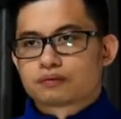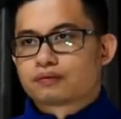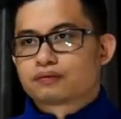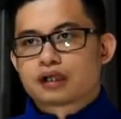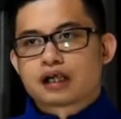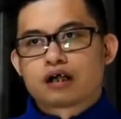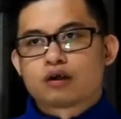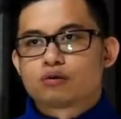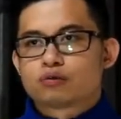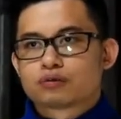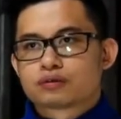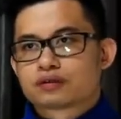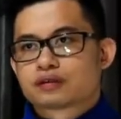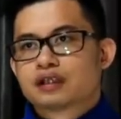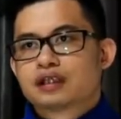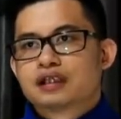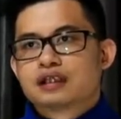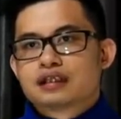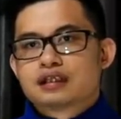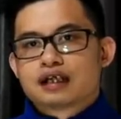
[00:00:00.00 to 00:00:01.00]

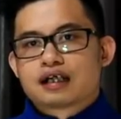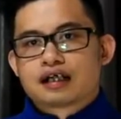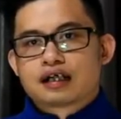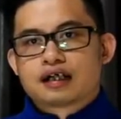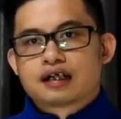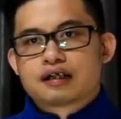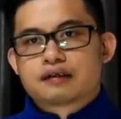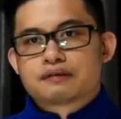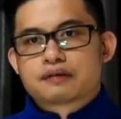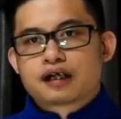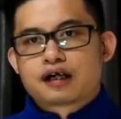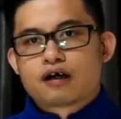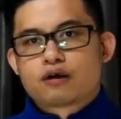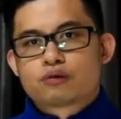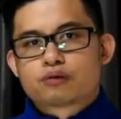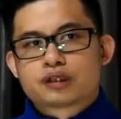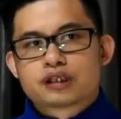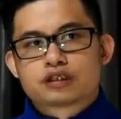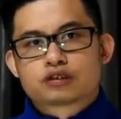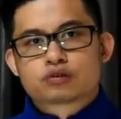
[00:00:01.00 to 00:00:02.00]
how
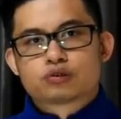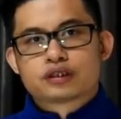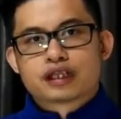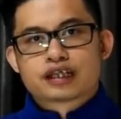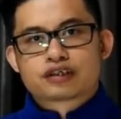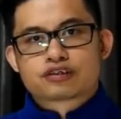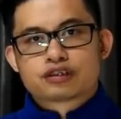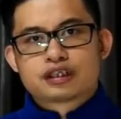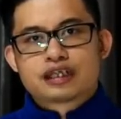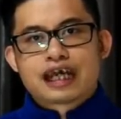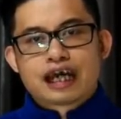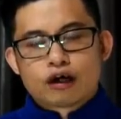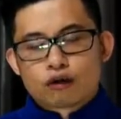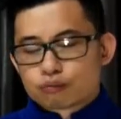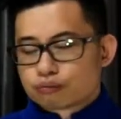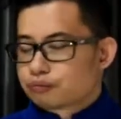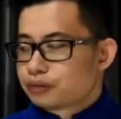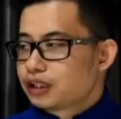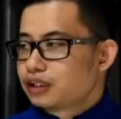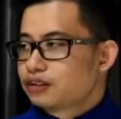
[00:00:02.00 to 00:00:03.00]
he could actually
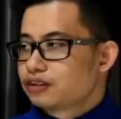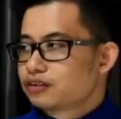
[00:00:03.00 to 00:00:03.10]
help me